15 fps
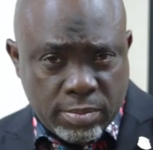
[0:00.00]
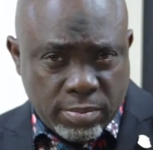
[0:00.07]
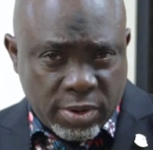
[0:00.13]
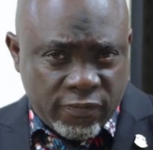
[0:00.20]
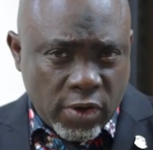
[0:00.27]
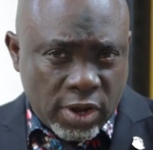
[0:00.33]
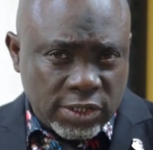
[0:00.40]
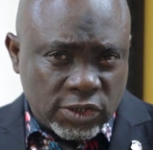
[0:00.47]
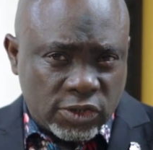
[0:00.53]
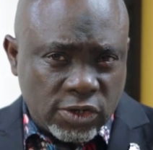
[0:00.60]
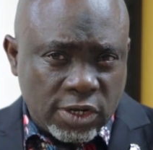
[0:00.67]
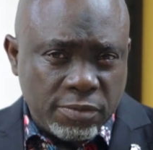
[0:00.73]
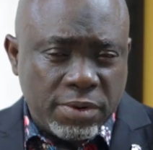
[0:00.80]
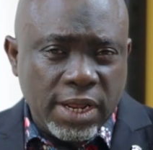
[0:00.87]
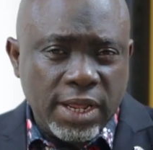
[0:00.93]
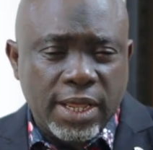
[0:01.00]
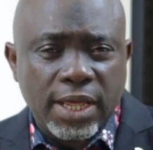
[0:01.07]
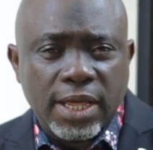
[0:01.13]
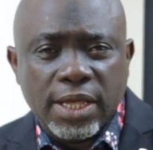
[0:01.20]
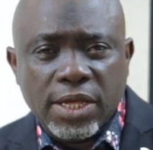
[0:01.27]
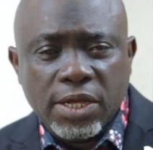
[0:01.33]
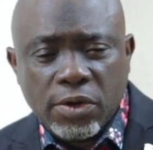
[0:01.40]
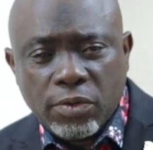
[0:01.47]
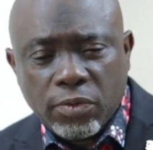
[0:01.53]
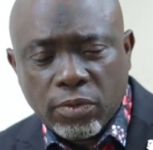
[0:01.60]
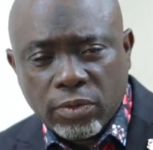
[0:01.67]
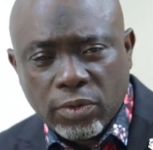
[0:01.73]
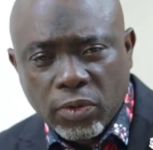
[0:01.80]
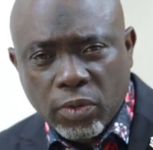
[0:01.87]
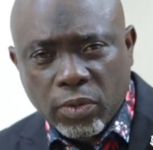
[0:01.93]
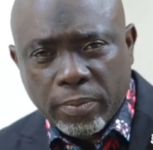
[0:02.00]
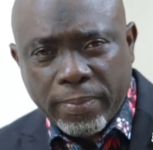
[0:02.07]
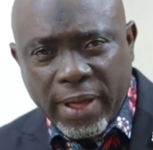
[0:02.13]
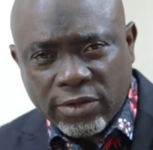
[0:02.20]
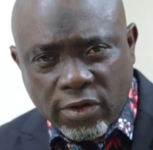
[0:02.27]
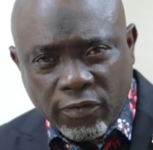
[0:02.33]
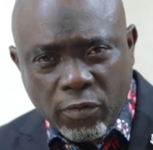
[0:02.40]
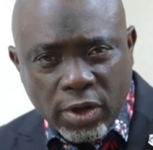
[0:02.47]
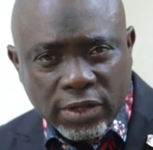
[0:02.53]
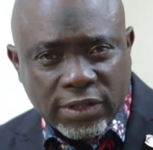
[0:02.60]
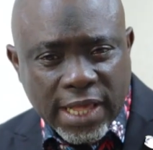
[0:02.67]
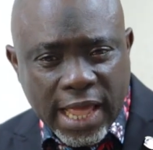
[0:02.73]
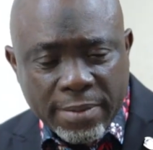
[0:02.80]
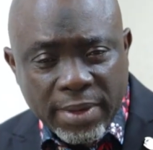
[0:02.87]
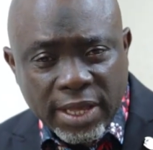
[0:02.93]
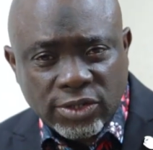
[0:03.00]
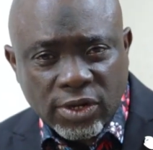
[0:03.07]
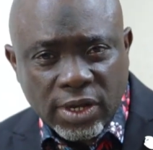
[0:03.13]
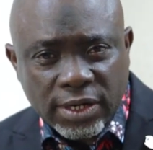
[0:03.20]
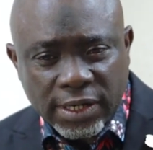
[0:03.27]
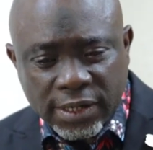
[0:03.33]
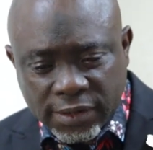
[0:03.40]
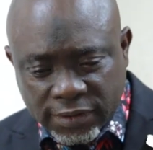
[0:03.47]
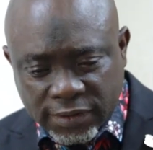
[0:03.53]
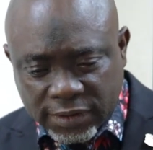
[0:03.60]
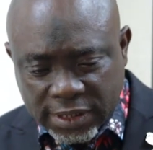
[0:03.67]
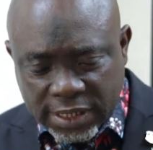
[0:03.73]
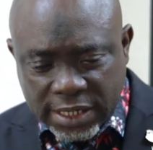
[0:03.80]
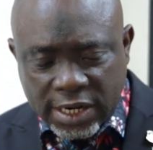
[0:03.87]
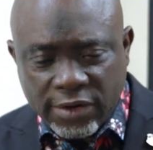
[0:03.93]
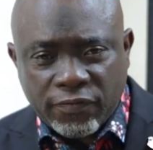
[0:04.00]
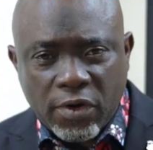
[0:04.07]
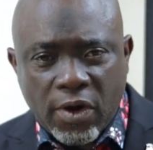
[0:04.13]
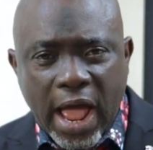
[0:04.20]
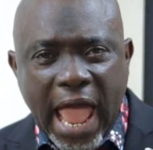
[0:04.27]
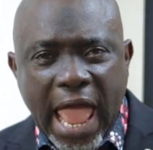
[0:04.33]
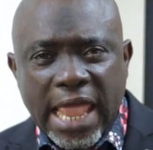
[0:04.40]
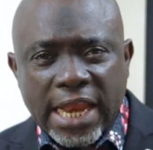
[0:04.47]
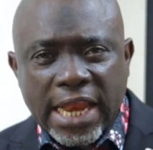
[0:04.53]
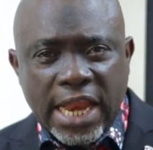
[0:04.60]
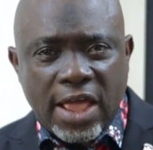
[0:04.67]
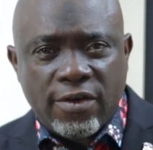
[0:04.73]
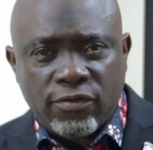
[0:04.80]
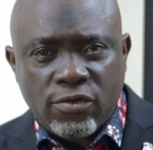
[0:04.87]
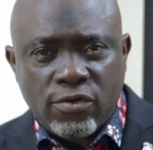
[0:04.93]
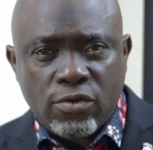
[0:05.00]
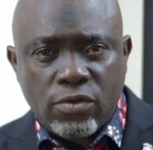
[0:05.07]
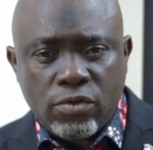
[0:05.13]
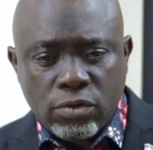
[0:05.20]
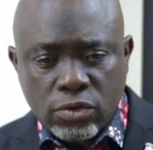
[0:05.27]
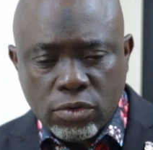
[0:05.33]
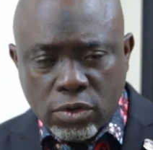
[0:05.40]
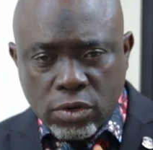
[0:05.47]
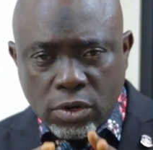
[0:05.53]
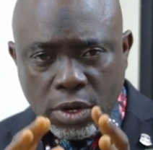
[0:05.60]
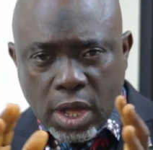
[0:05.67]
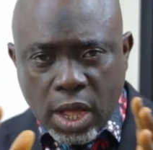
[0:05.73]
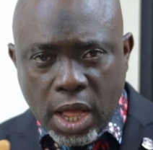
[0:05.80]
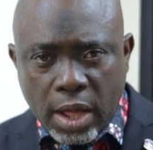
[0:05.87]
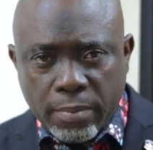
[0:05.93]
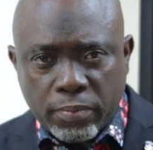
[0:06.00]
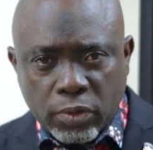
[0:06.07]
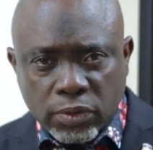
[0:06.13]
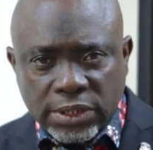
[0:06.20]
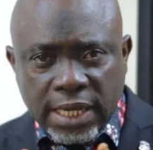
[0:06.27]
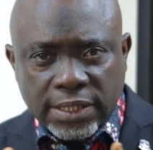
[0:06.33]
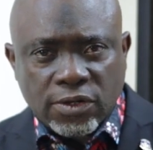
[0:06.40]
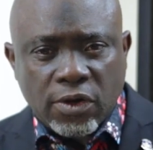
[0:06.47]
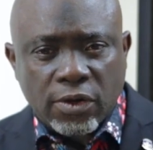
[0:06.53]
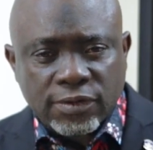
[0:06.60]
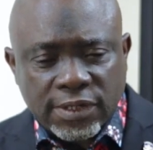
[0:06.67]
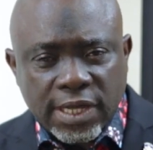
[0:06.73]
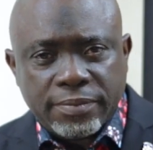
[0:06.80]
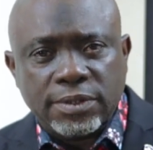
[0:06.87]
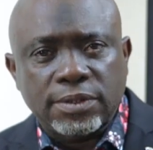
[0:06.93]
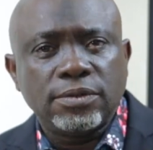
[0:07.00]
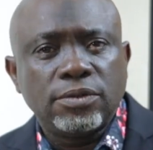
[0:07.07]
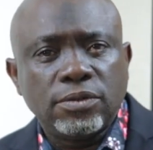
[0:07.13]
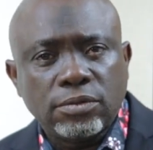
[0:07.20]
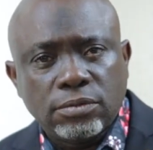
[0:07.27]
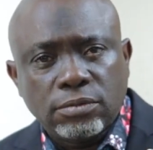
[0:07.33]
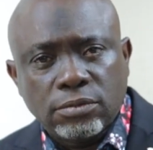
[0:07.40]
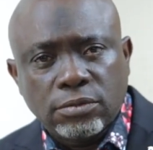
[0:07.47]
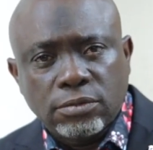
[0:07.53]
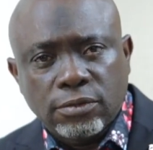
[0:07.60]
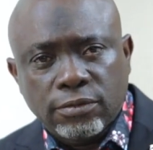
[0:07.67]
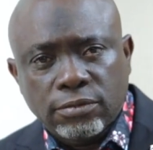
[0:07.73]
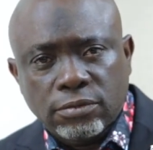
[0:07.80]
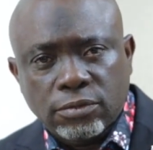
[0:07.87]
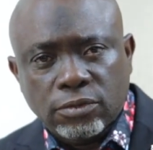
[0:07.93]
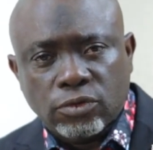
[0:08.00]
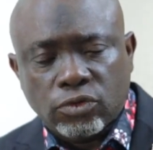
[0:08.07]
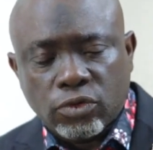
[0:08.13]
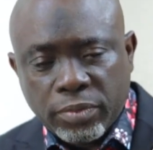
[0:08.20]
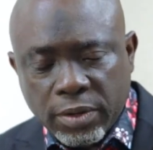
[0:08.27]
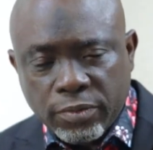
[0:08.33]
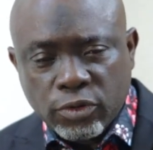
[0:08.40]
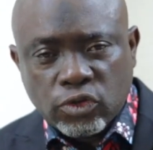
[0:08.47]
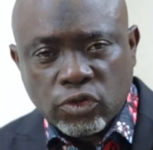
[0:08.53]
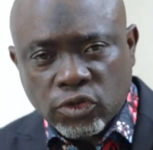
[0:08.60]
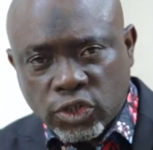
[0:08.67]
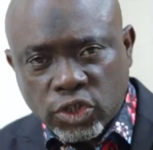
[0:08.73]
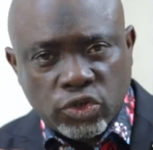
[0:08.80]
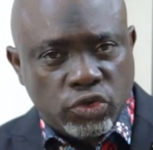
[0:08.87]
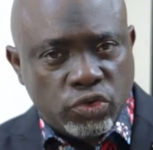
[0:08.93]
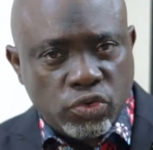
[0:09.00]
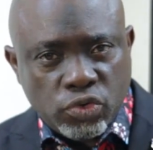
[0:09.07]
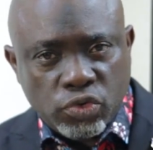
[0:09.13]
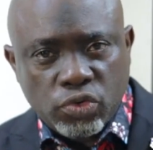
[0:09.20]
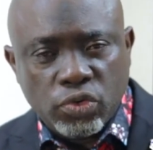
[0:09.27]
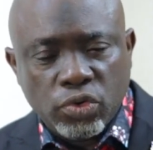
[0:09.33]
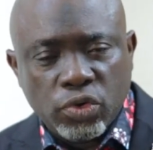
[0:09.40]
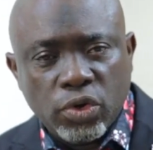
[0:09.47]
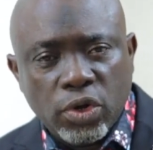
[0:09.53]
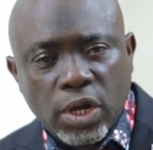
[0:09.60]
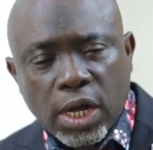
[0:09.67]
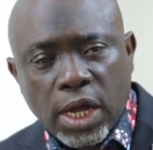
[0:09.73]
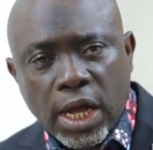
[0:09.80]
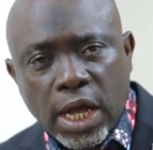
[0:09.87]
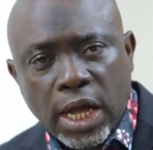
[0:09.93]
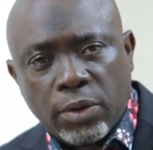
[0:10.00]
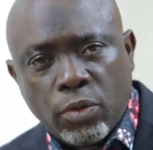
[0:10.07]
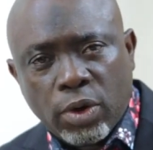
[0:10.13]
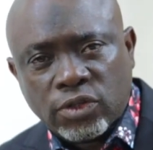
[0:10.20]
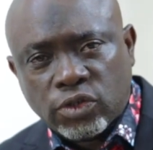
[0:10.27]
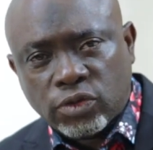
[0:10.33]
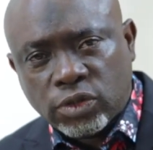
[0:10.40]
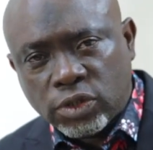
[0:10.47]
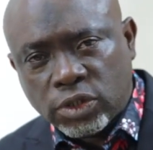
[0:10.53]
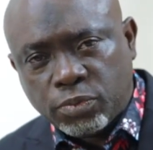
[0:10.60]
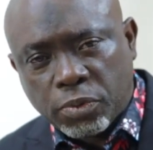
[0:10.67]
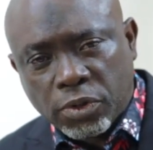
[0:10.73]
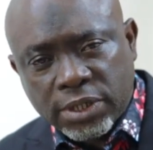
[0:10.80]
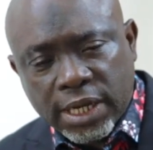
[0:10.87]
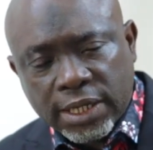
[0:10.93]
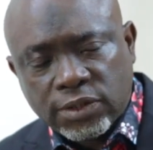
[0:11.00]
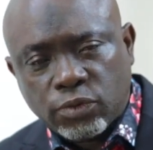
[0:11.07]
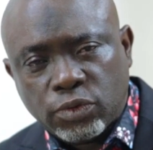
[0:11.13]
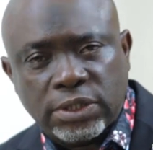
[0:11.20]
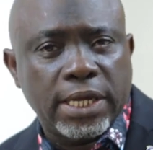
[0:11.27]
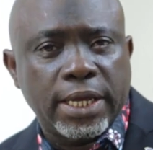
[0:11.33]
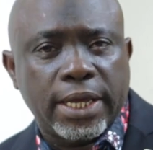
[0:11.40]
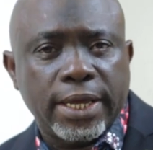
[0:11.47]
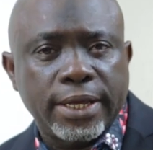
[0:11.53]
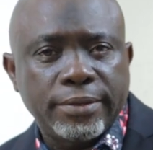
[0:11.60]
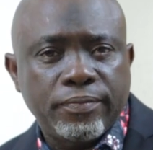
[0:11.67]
Before the short break, part of what I mentioned is the need for high-level project concept to be able to see through what the project will take.